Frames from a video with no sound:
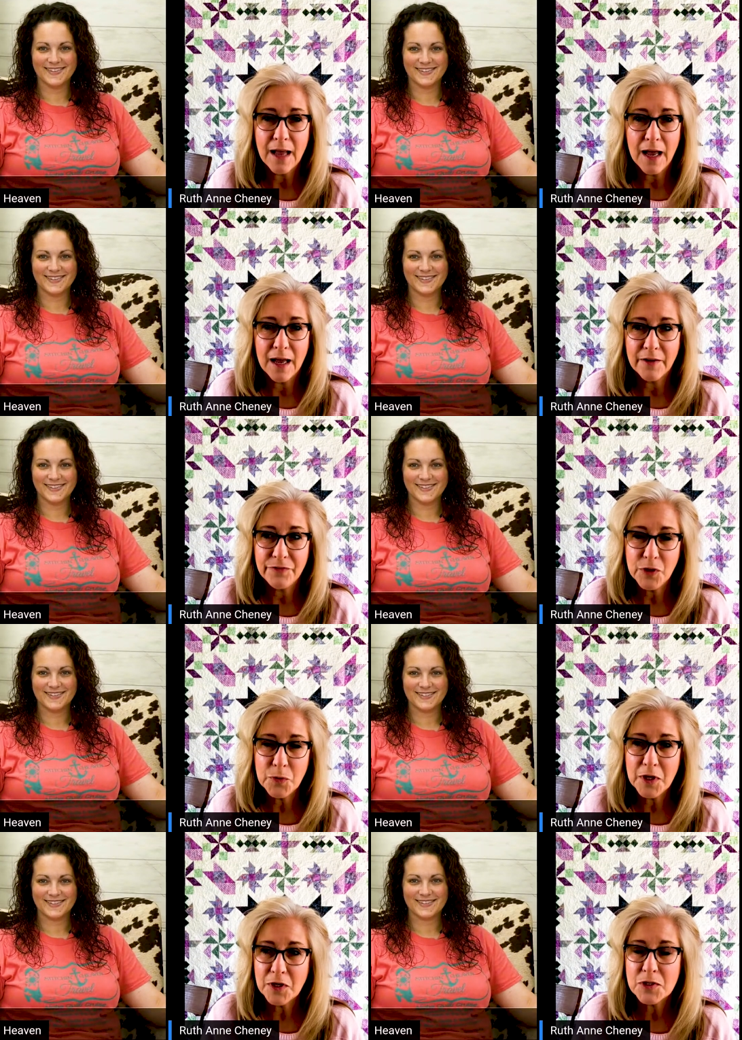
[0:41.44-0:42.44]
Speaker 1: a few
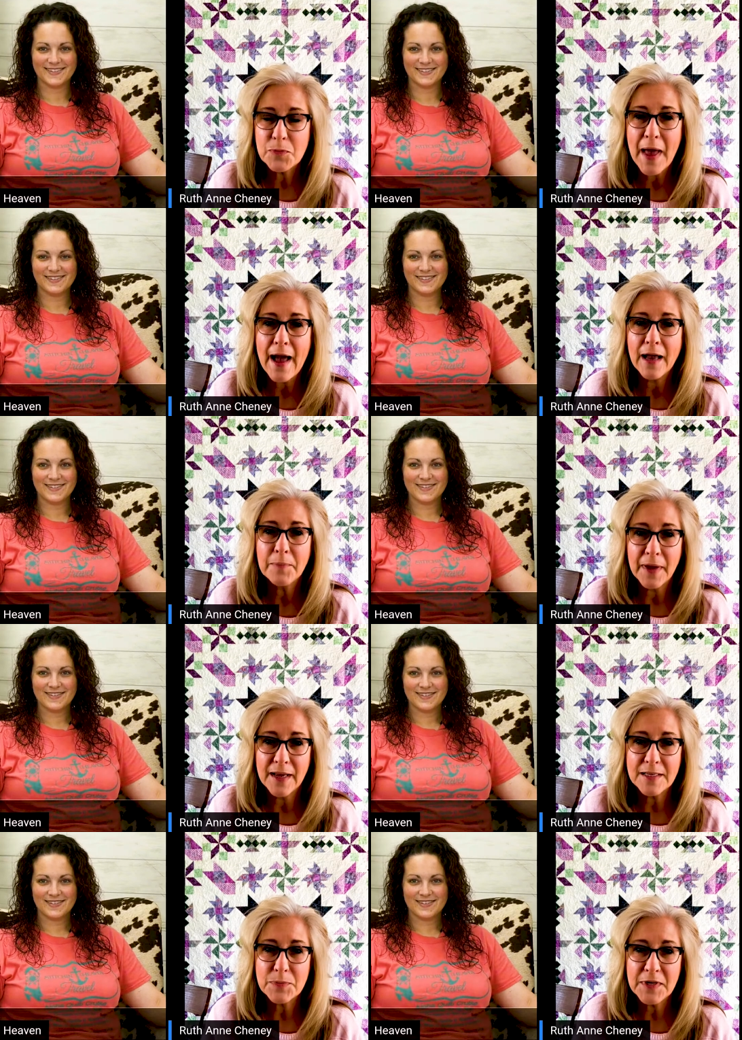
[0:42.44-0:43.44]
years back, my
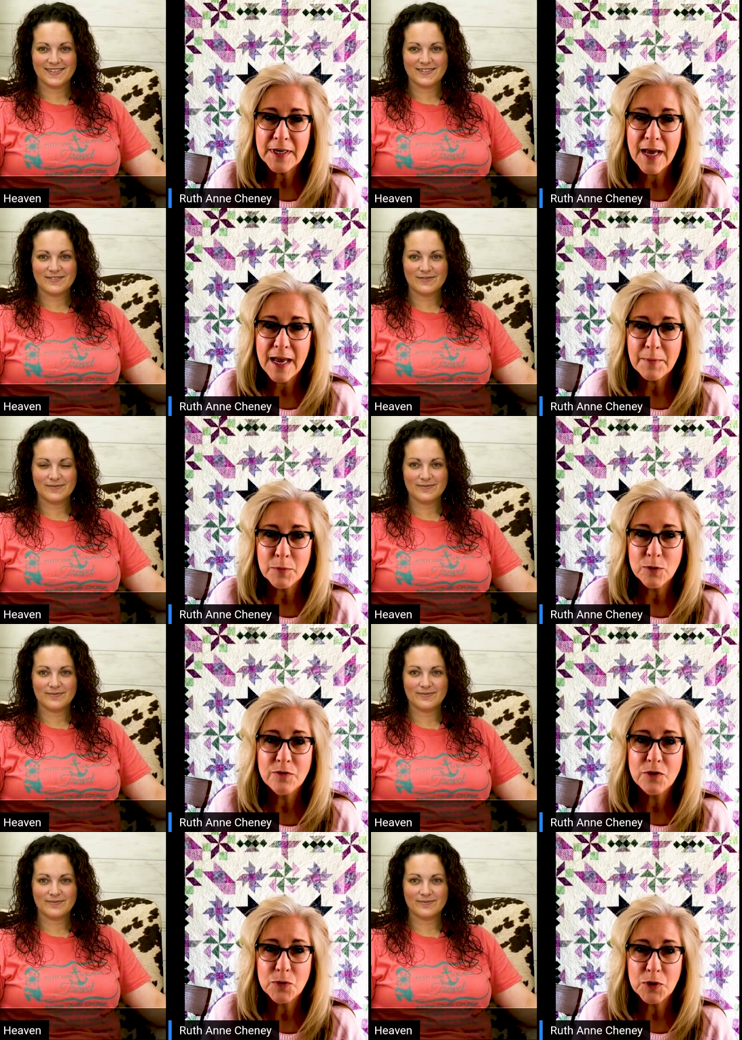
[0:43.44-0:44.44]
husband and I moved
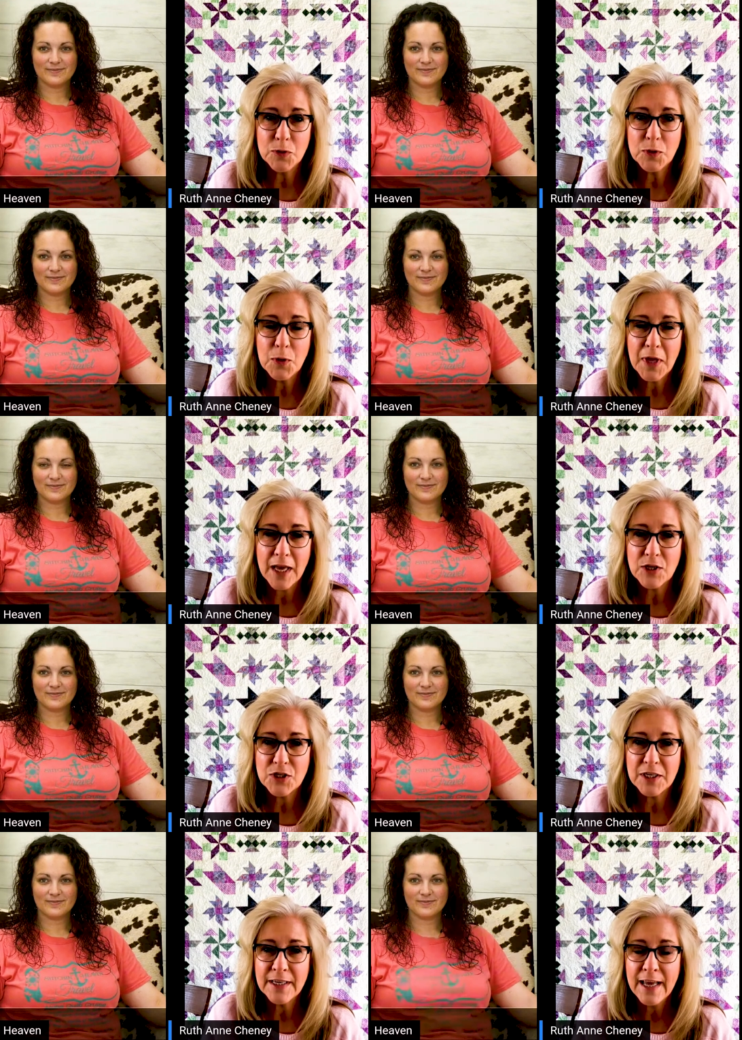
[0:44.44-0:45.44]
to a new
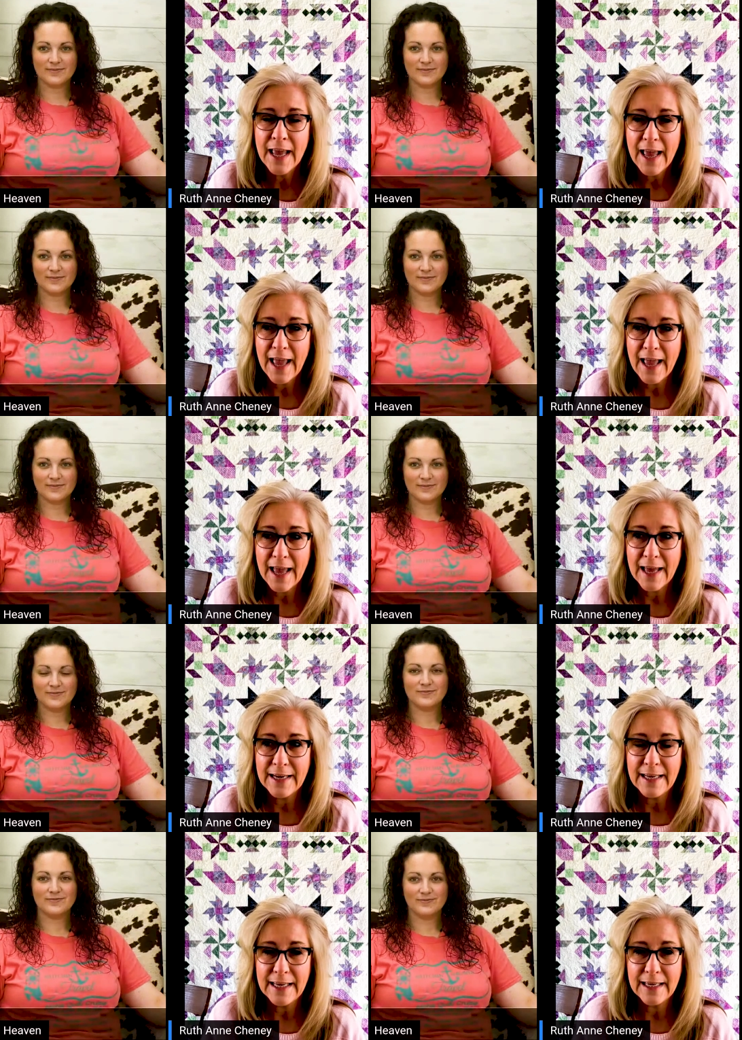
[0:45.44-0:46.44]
location,
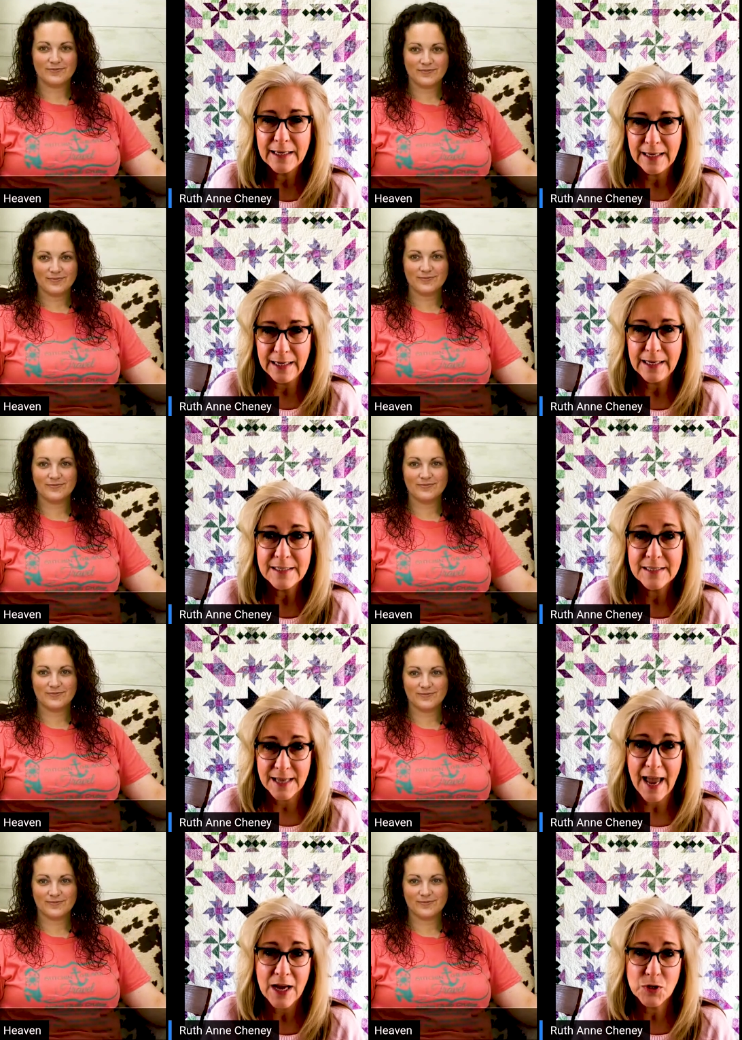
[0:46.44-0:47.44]
and it, it is
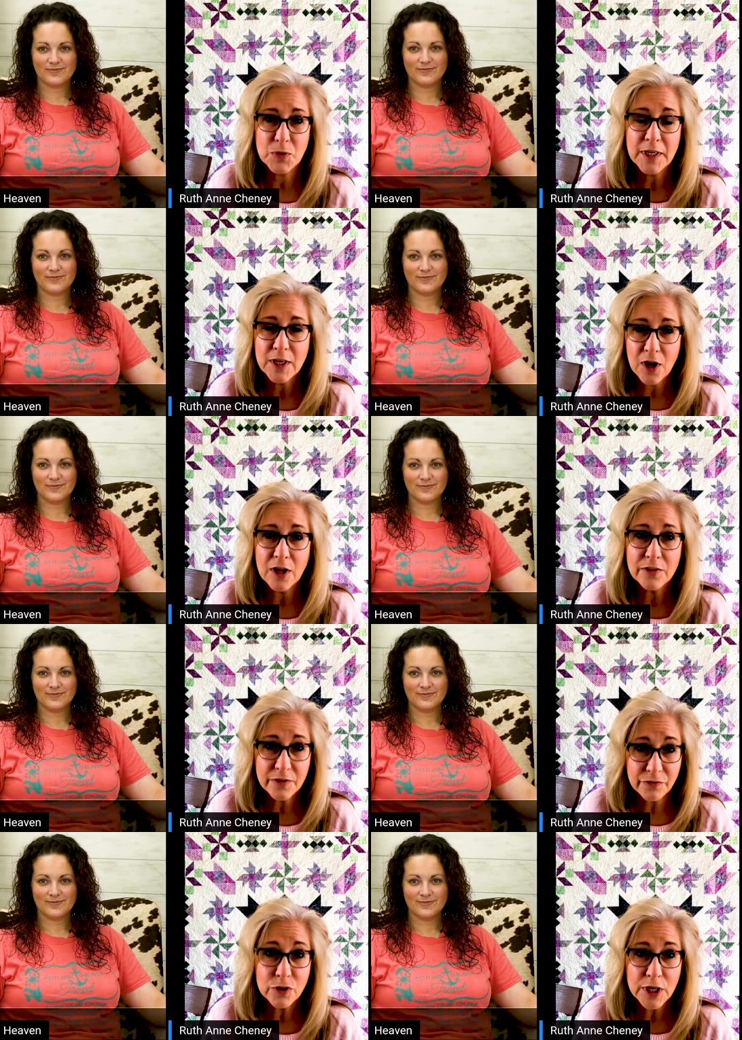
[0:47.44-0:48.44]
actually called the
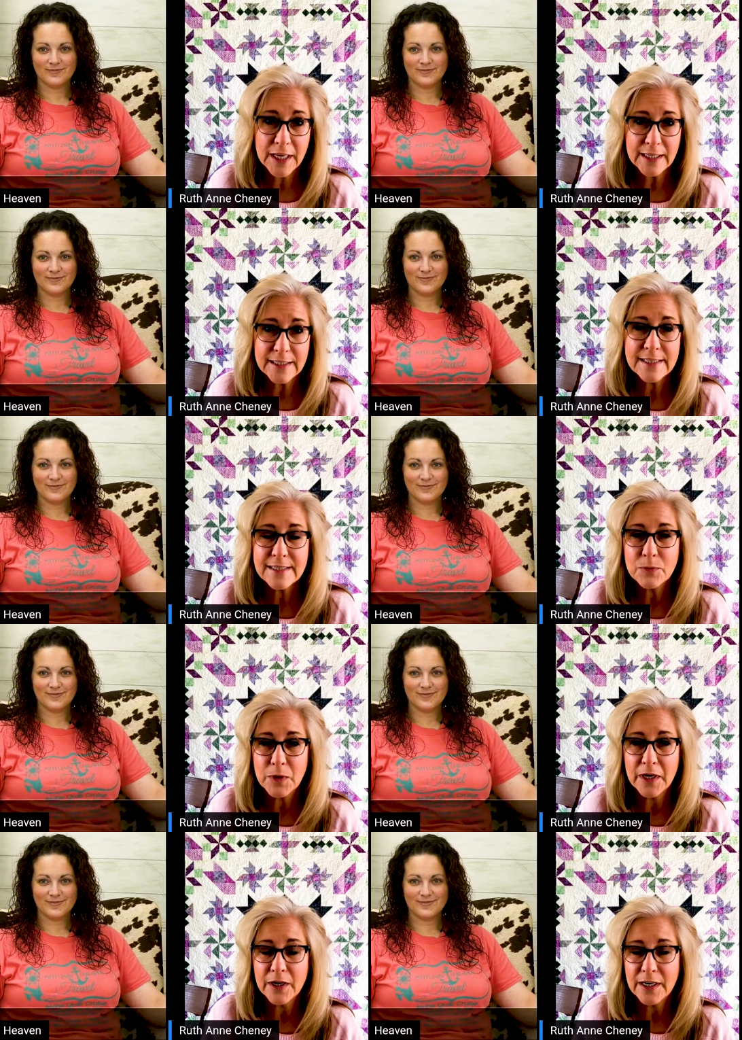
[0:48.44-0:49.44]
Foothills.
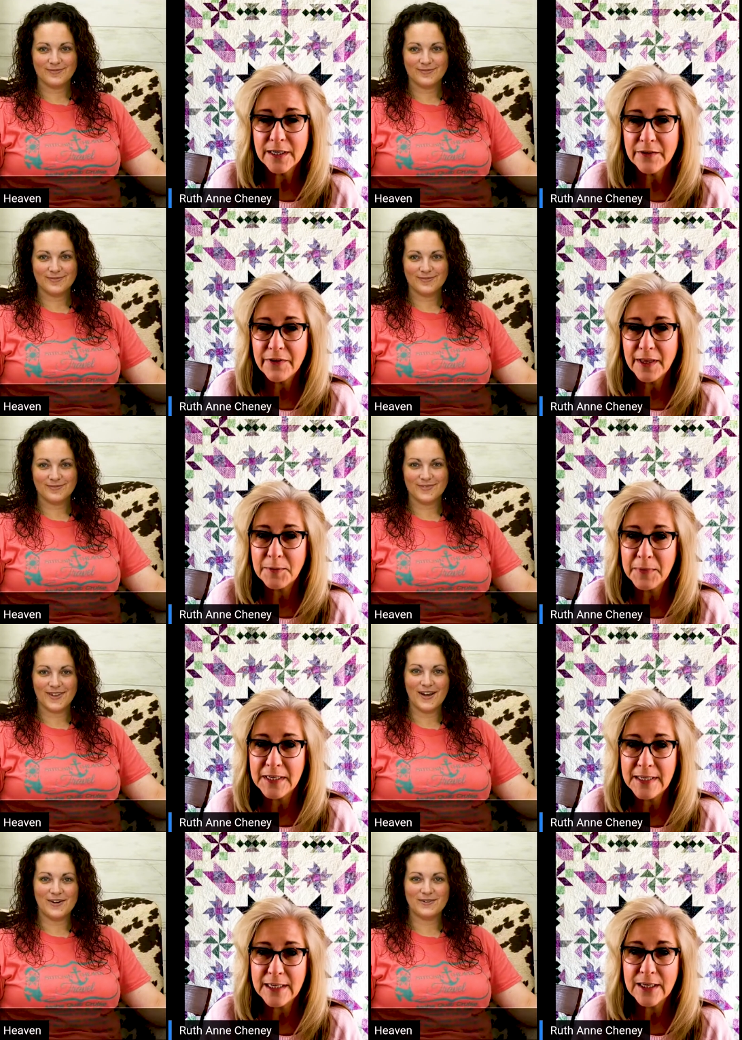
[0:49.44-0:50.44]
We are in a development
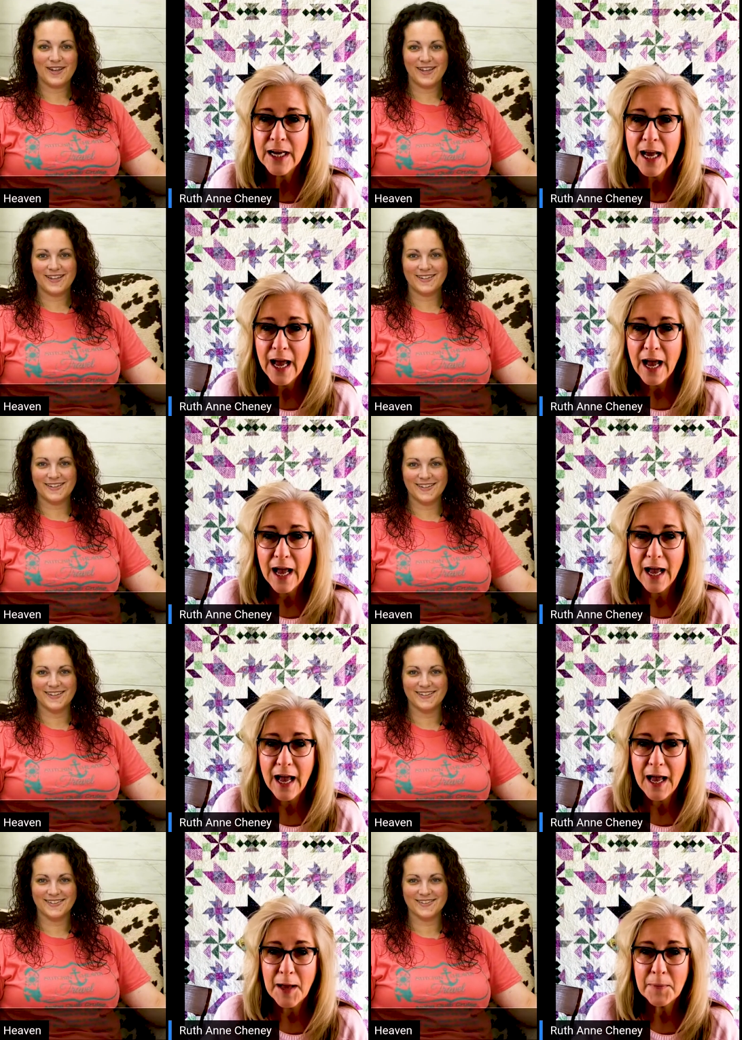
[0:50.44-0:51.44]
here.
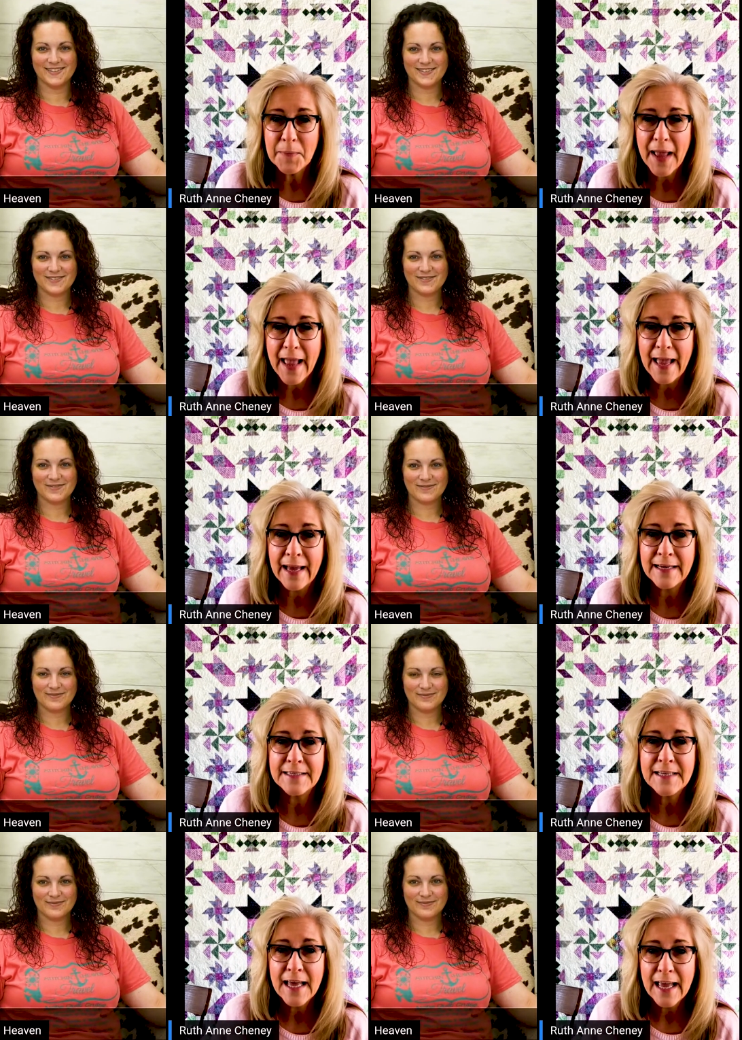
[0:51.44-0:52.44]
Um, and